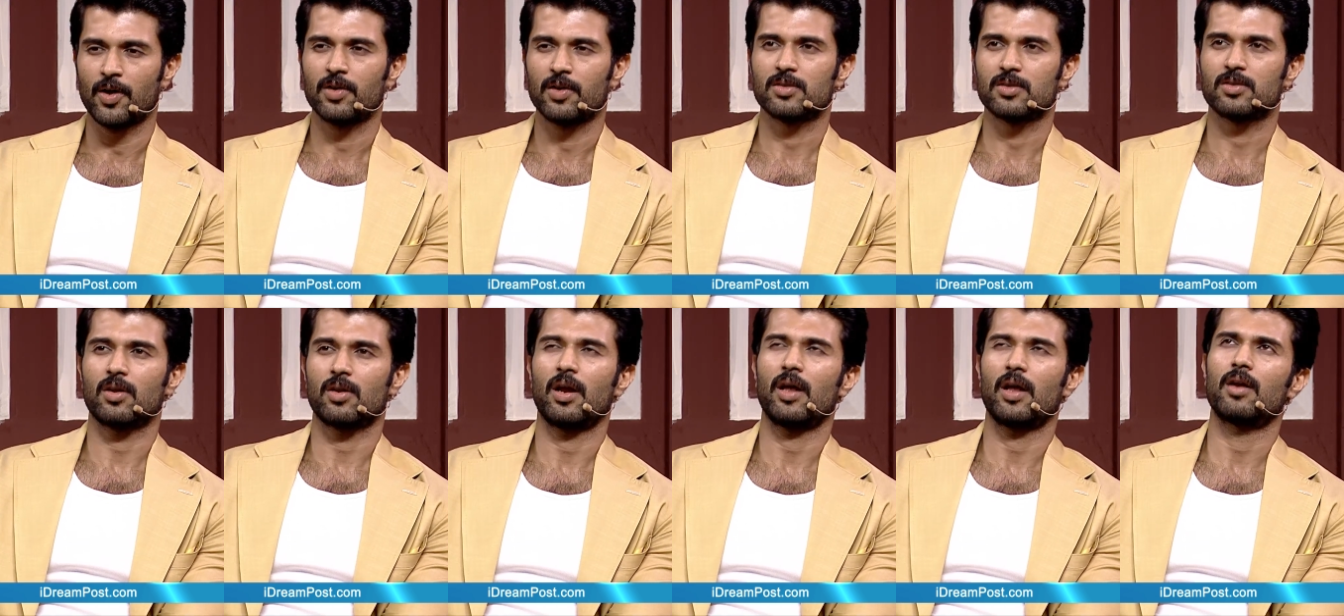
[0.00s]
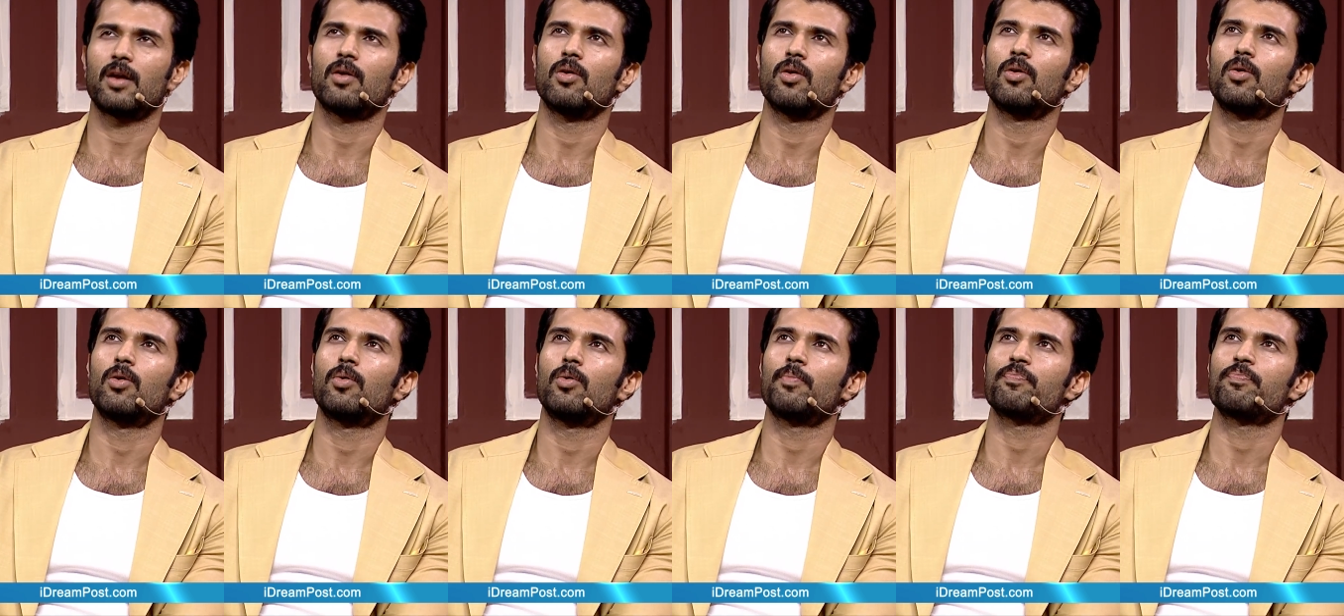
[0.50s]
So I
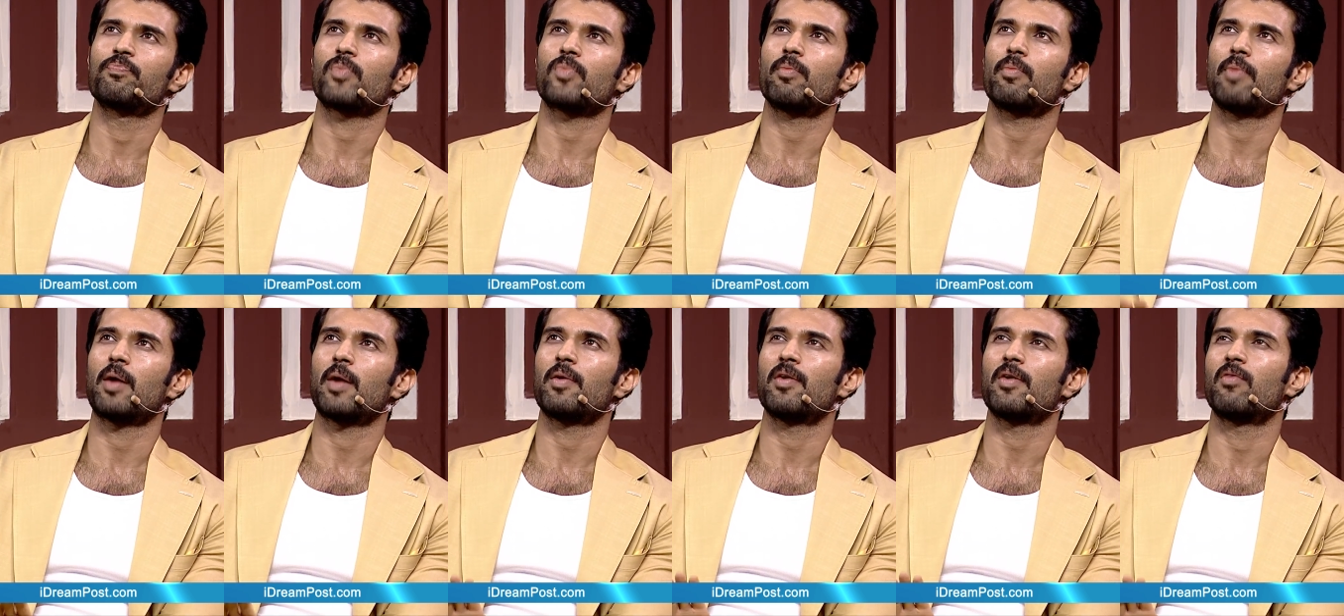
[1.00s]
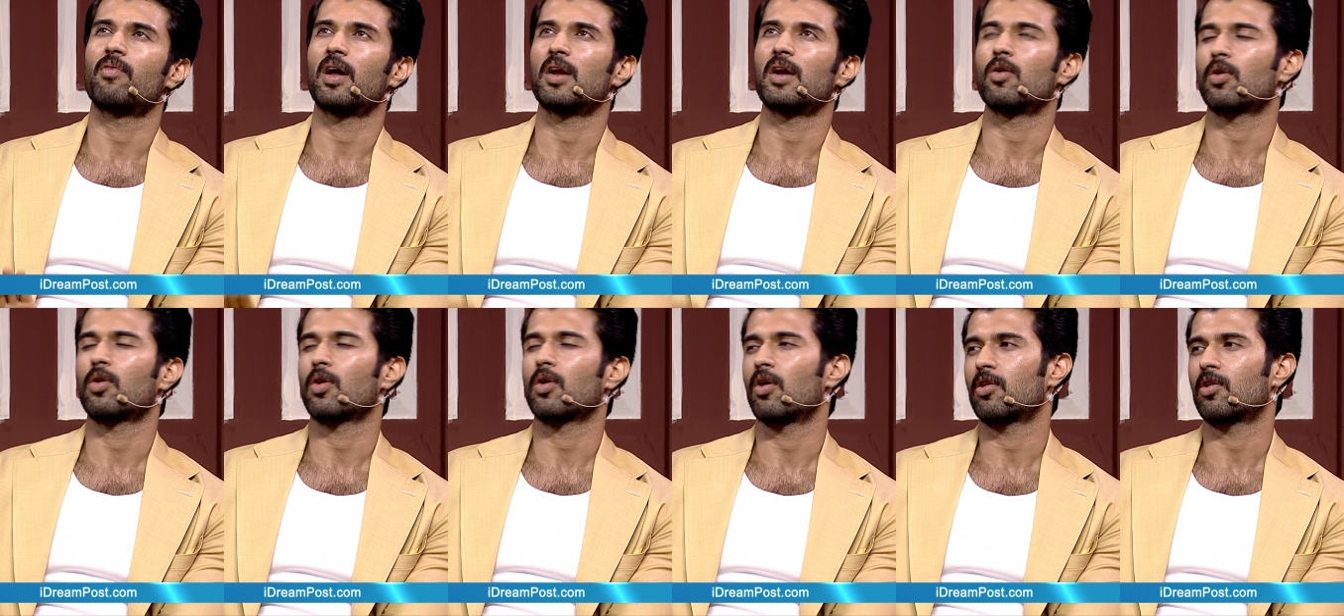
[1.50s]
know maybe 1
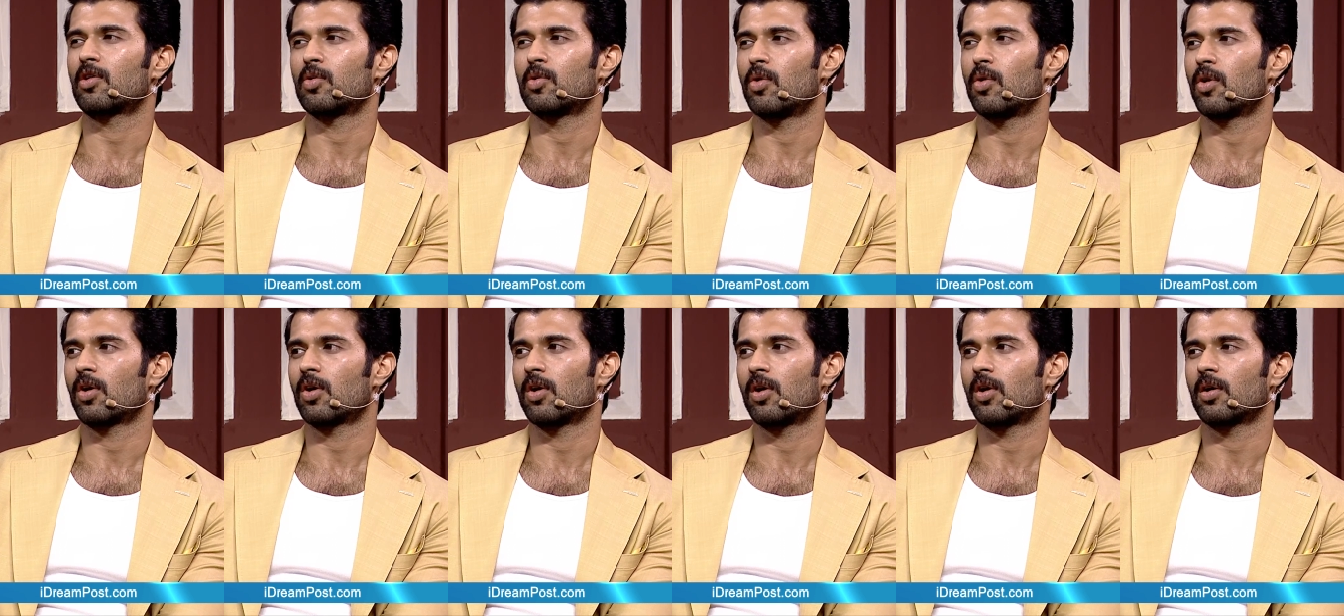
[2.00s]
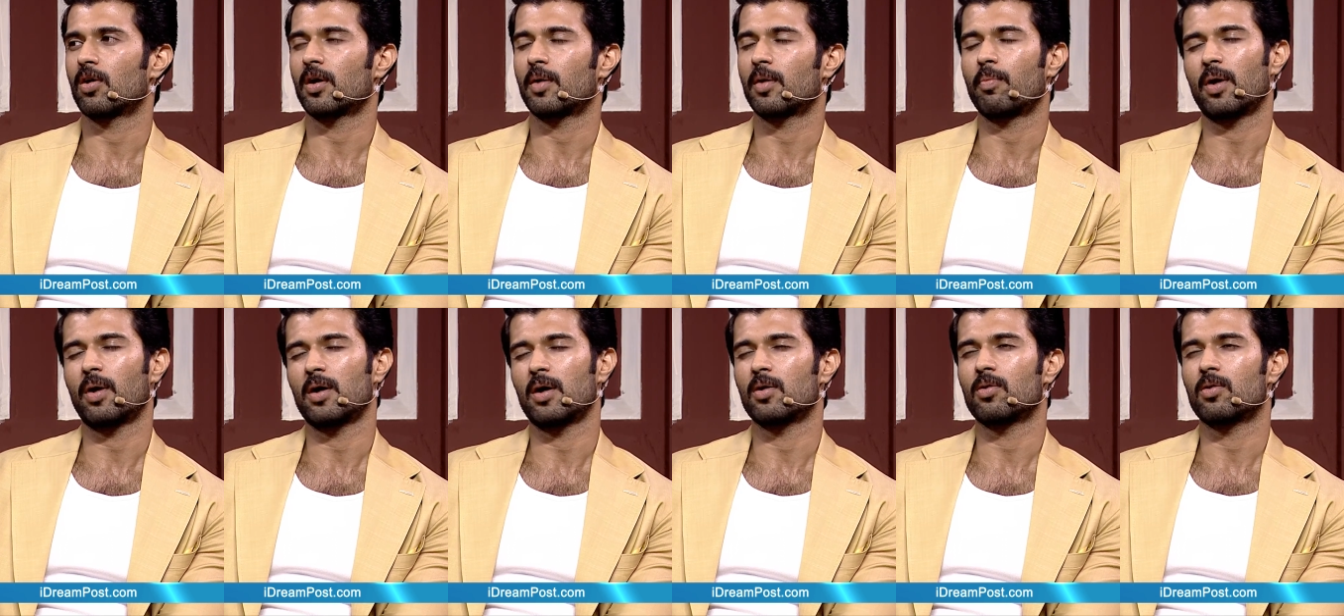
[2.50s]
o'clock, 2 o'clock ki
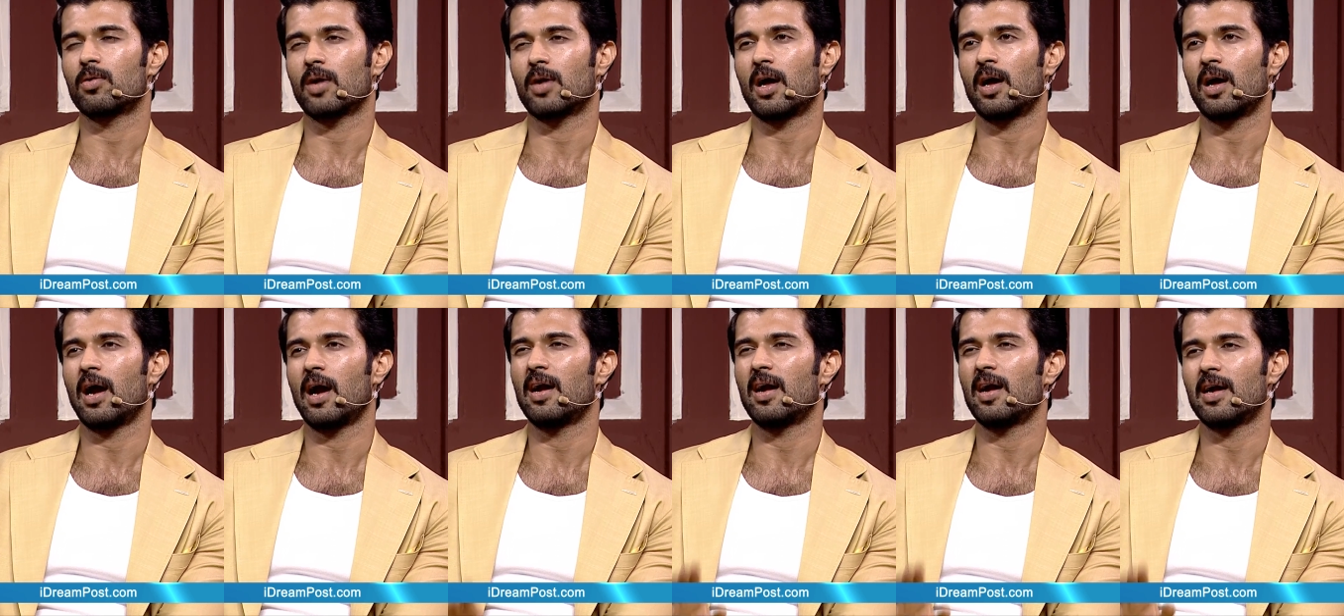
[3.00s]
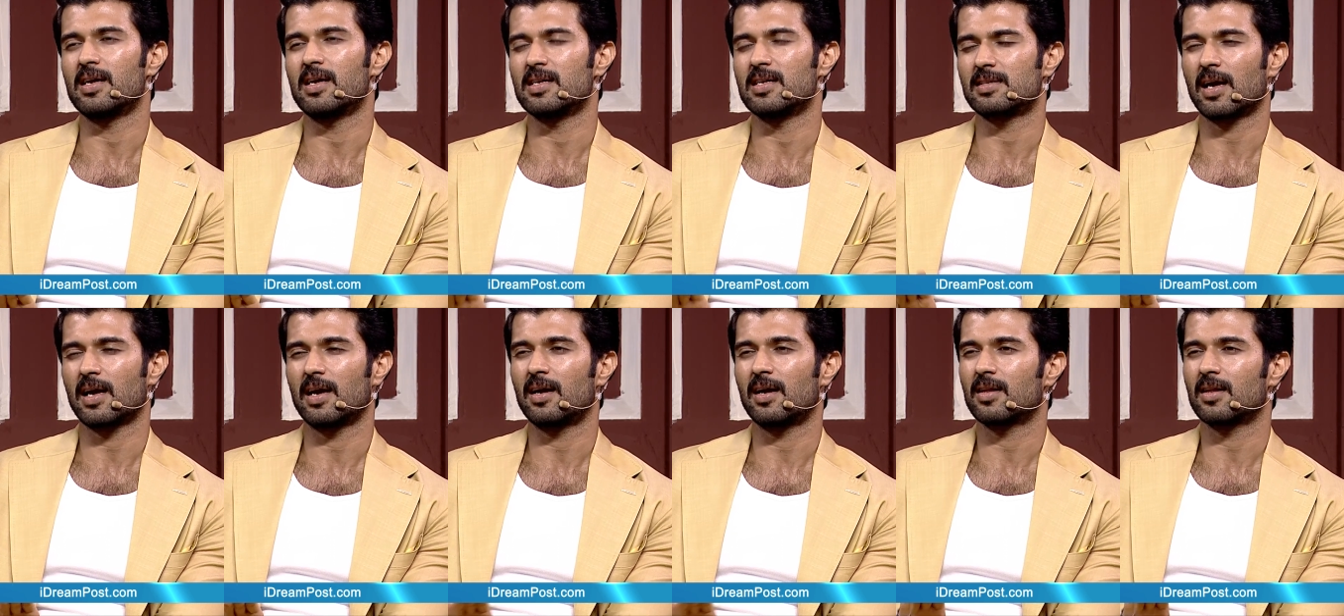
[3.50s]
padukunna. And I
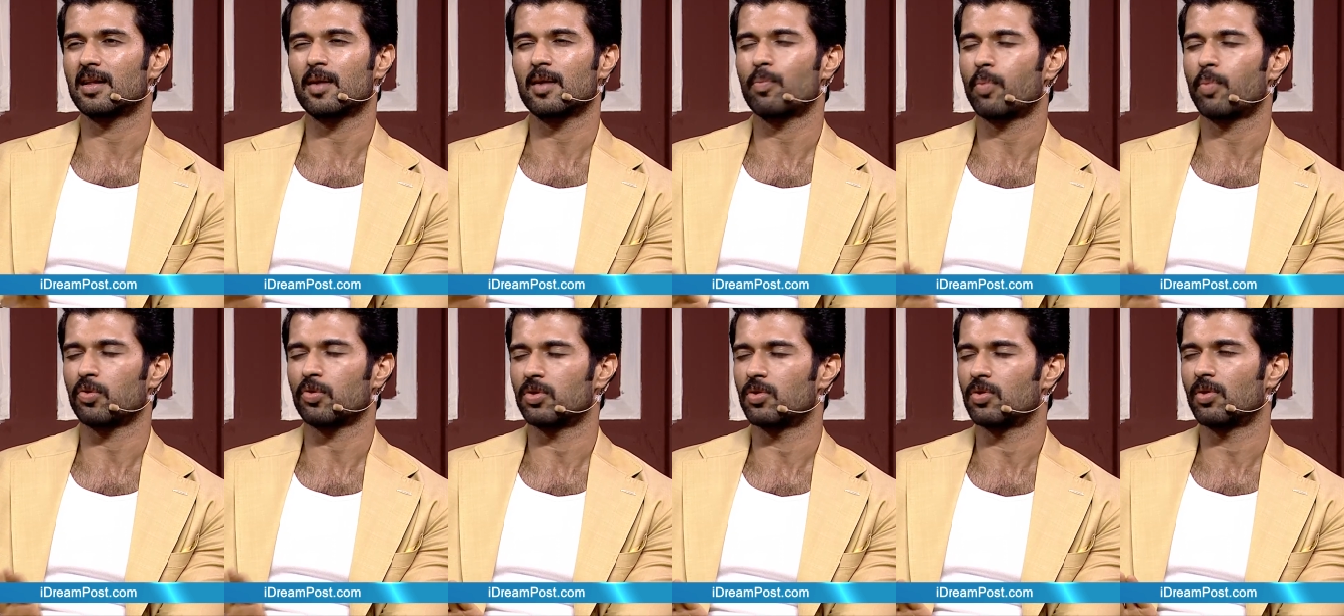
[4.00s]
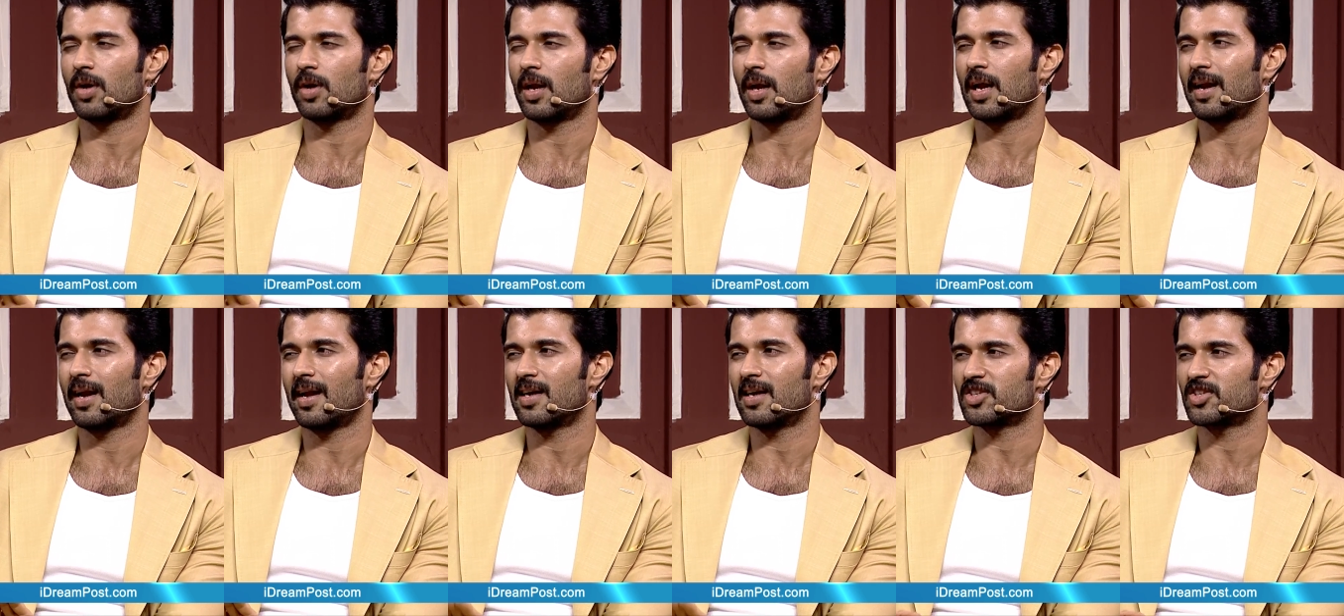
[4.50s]
decided that poddunne
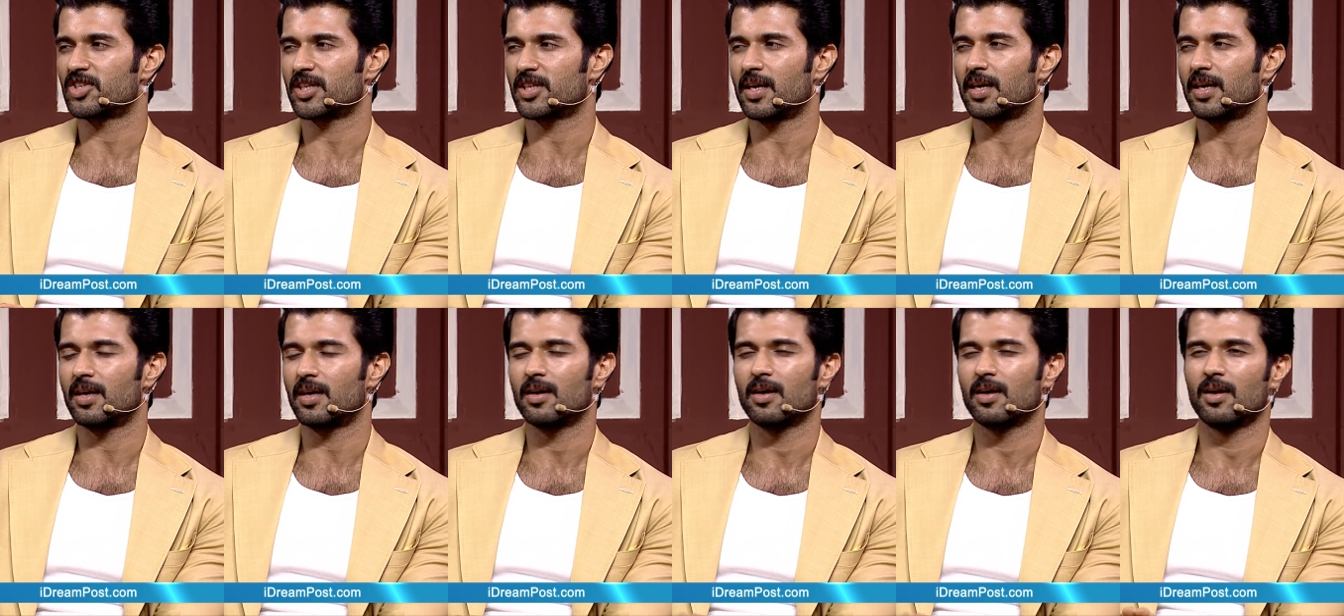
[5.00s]
leshi,